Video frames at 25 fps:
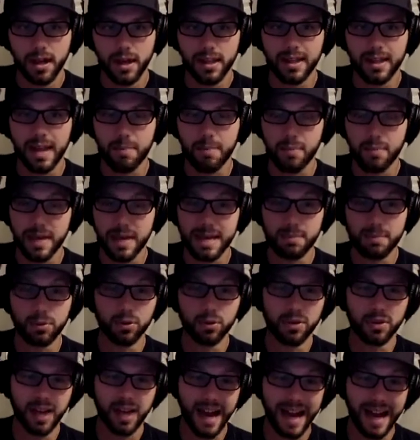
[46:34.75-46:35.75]
that people
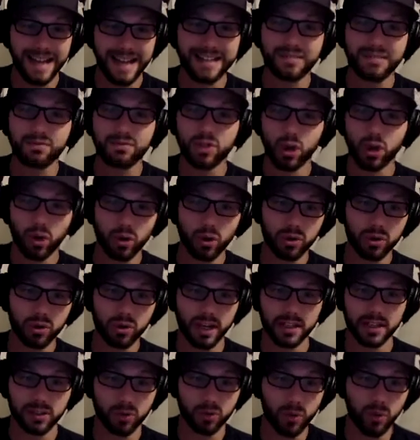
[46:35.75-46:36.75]
kind of told
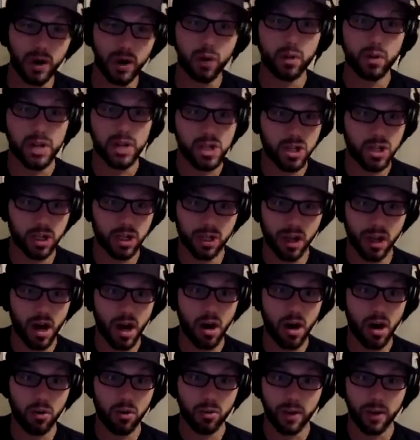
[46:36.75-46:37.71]
us where we should go,